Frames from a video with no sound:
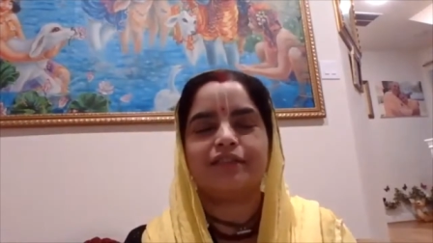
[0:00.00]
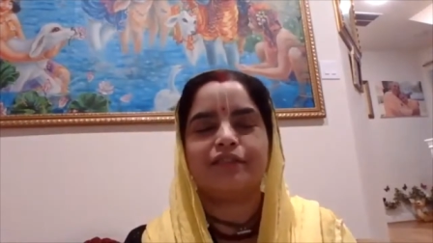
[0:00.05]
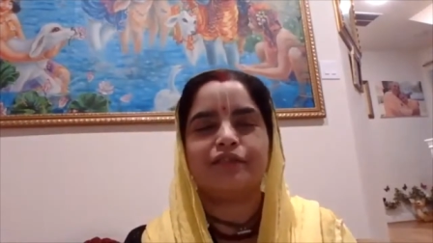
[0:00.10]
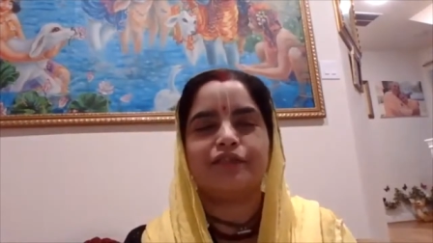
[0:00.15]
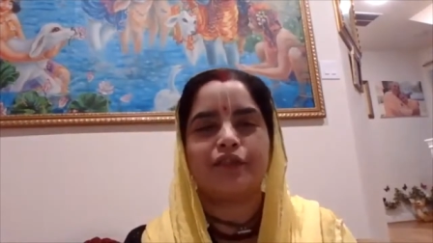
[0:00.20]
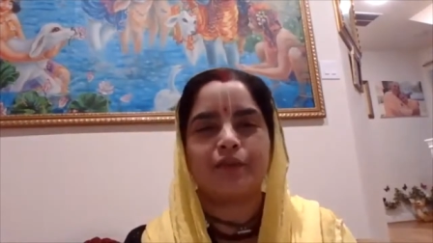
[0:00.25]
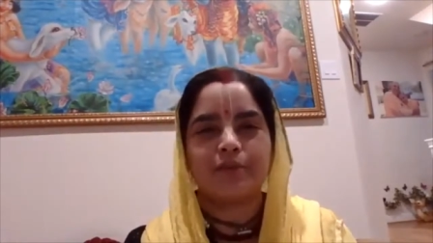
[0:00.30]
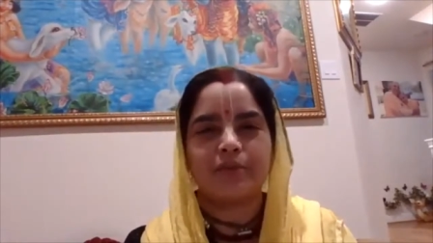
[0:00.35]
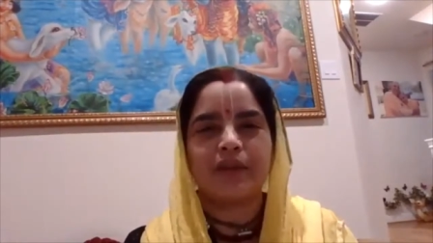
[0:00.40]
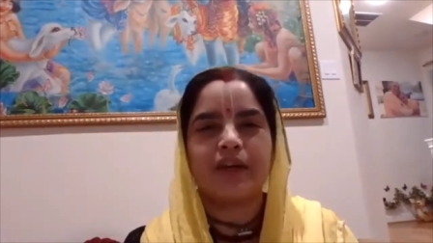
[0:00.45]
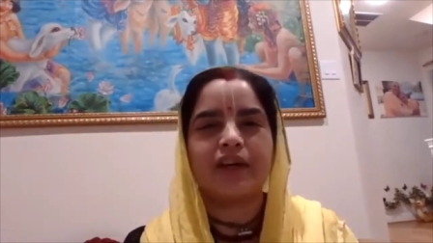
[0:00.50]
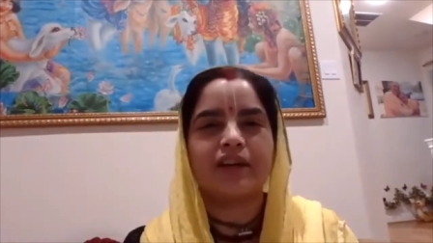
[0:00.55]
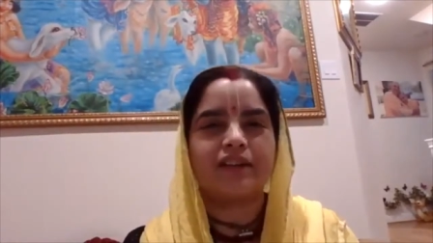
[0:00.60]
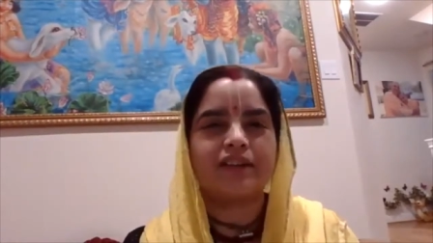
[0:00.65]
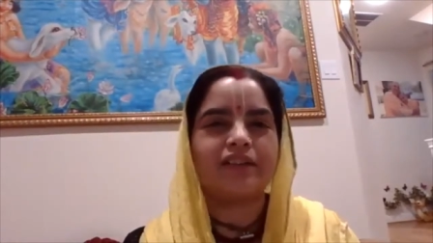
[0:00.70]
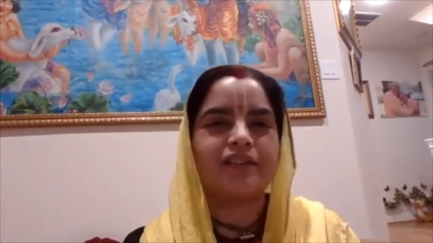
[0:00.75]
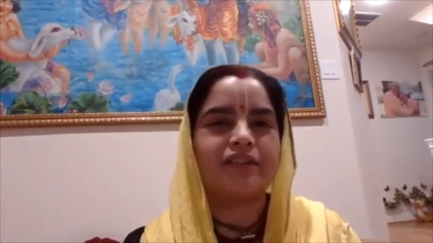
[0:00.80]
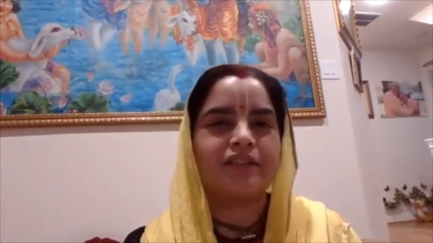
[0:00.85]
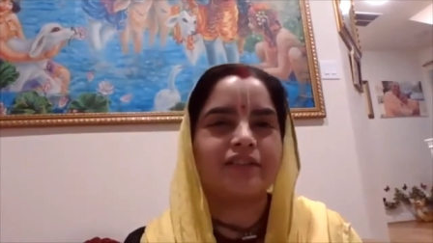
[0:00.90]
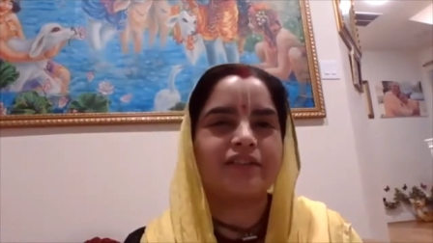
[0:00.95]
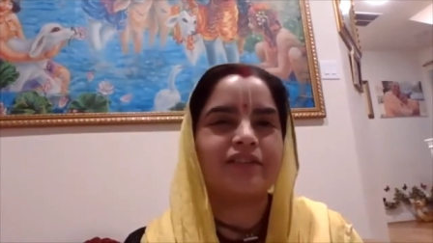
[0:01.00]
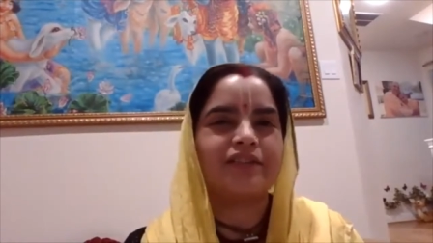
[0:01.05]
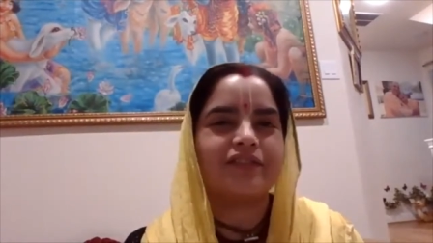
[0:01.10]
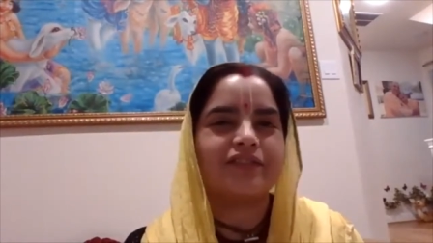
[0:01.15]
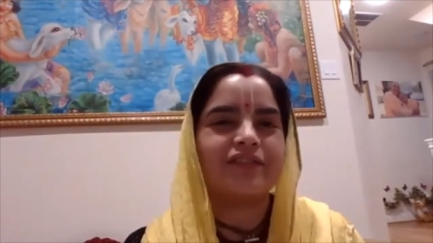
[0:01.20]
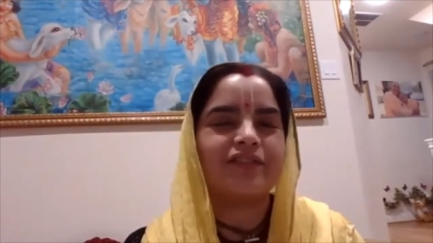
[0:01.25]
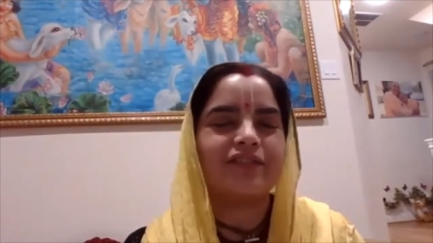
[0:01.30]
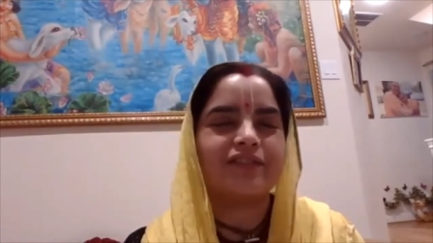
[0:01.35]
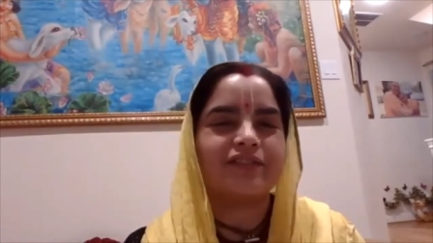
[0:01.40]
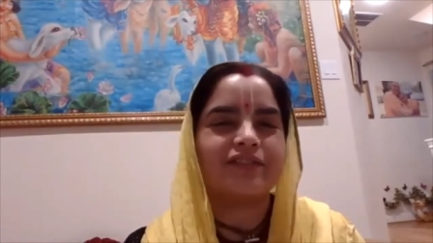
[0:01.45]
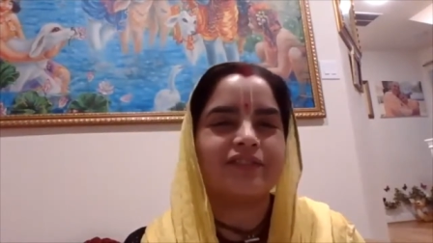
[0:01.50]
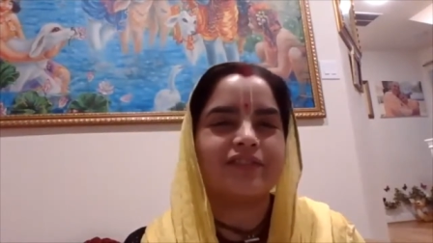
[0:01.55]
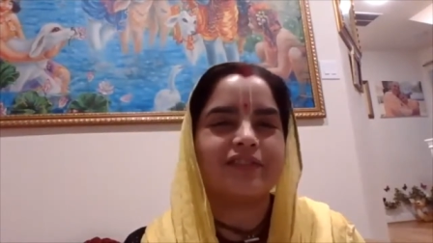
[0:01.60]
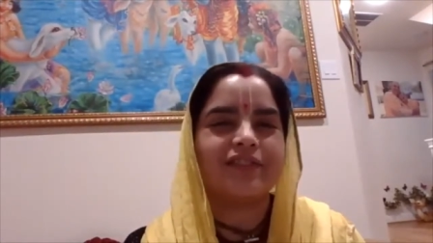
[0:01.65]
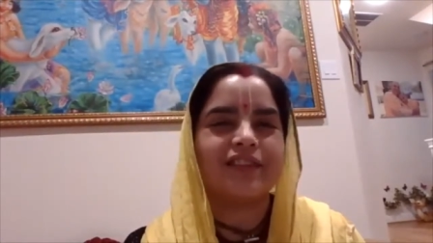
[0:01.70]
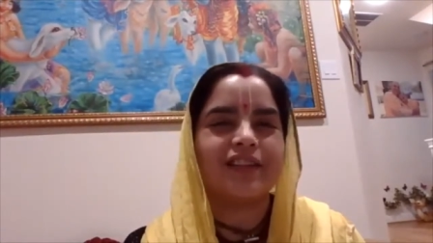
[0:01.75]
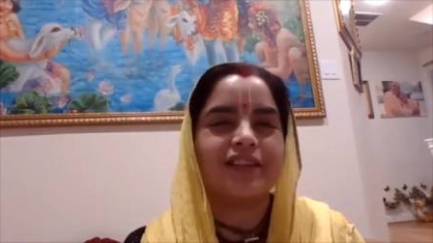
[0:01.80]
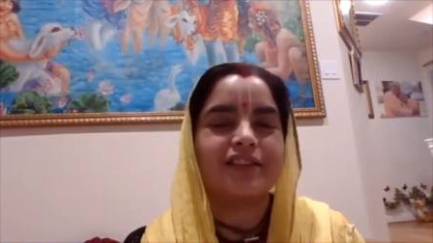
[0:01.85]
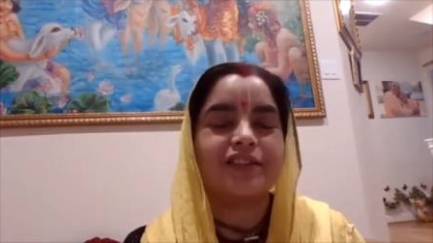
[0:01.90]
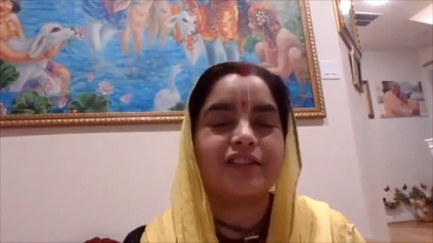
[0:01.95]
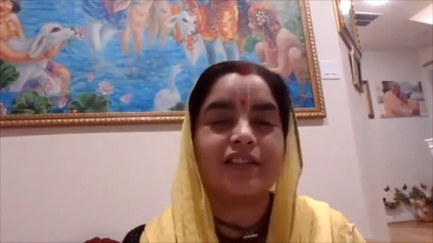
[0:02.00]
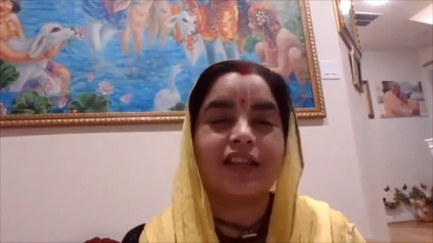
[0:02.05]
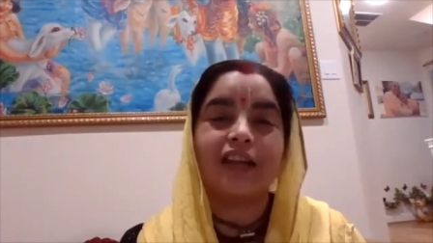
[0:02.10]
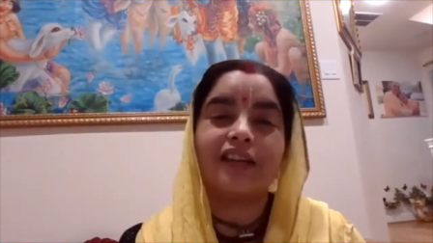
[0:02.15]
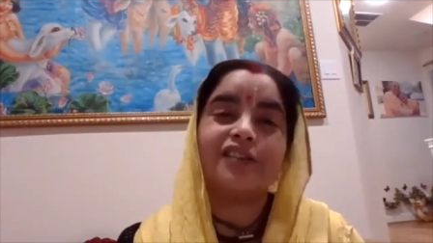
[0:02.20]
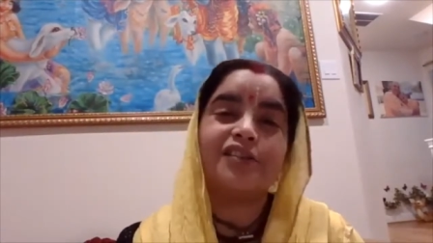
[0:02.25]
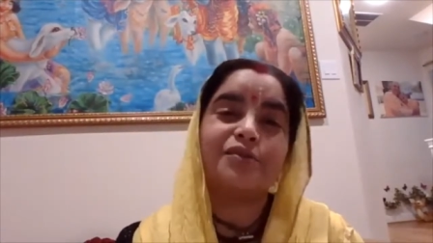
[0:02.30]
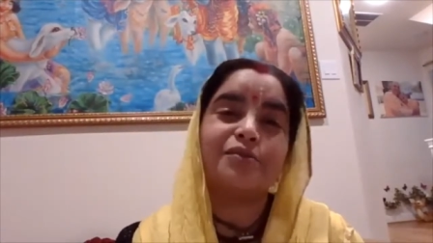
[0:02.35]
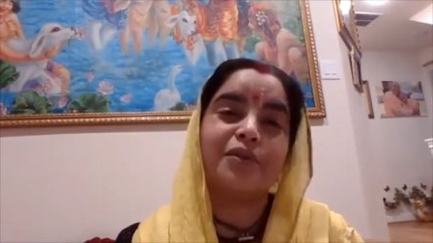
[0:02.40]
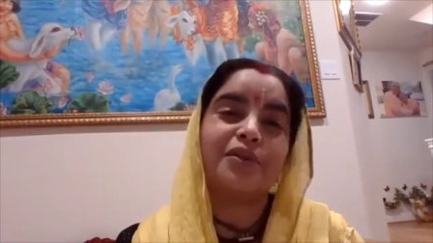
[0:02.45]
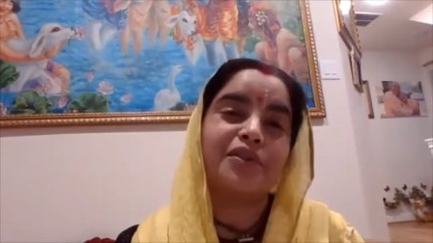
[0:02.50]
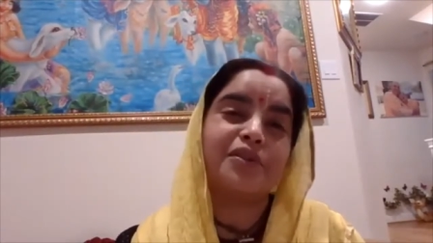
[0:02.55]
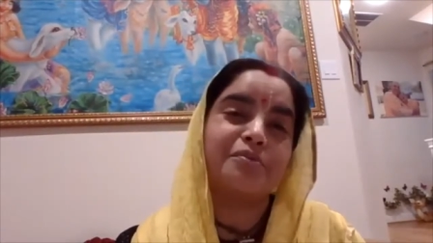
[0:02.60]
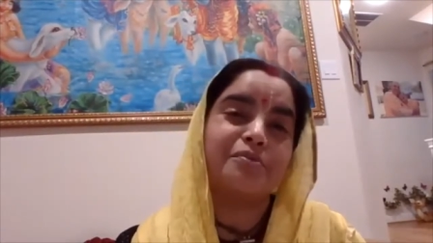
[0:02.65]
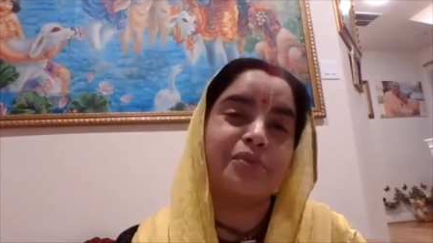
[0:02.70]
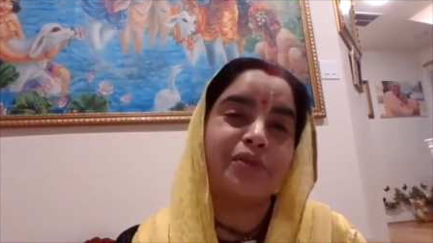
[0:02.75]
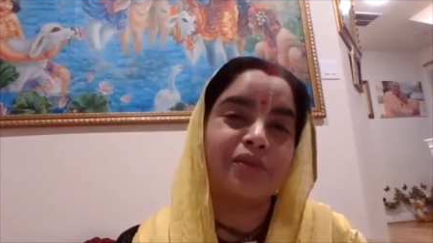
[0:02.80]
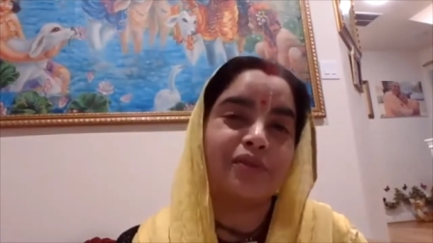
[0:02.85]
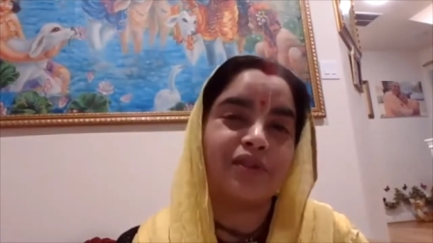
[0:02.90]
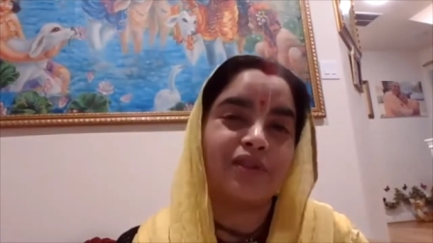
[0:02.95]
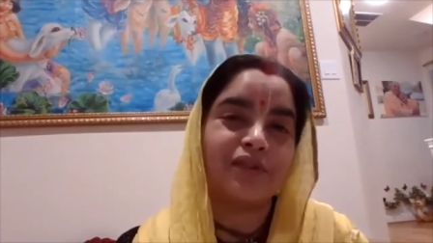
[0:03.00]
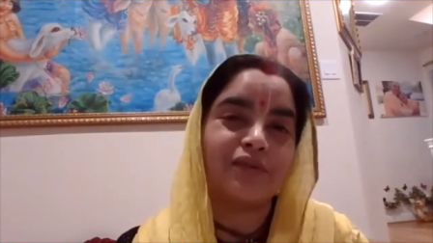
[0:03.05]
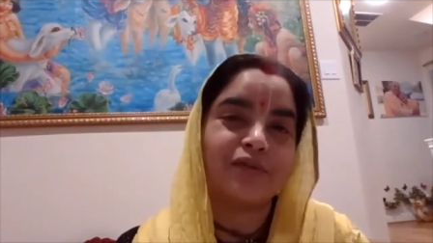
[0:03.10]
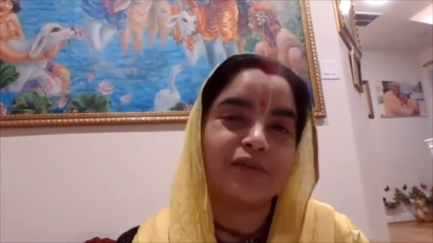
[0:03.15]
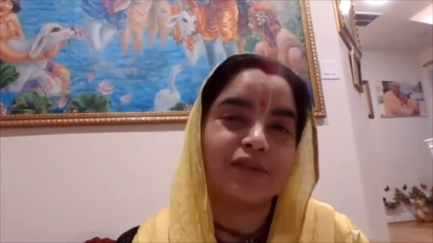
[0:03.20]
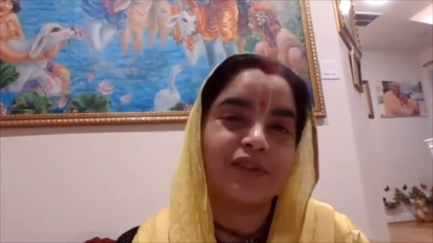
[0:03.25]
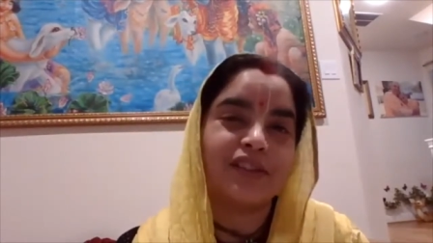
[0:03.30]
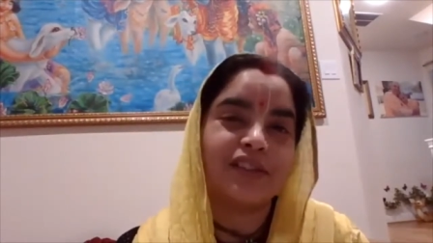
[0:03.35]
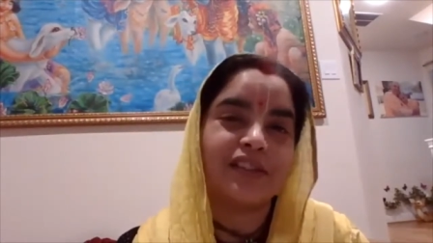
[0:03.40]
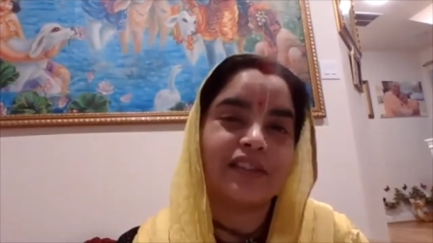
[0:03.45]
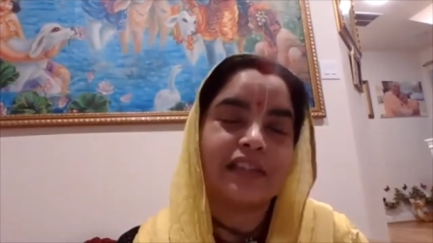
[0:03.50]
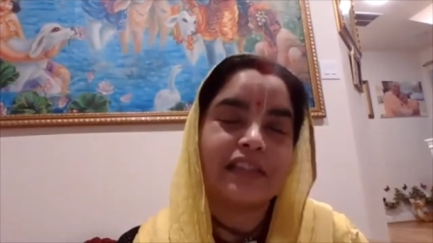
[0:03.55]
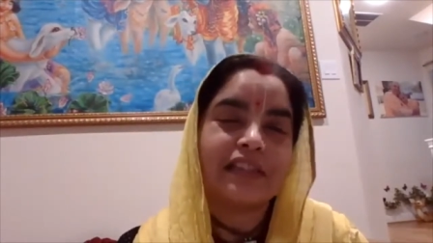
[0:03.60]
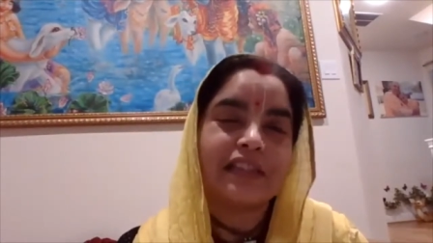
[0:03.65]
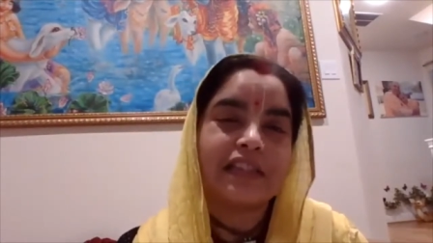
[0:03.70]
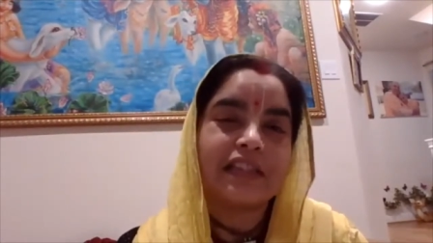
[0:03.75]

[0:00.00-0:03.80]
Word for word: from that so that is what the pure devotees, the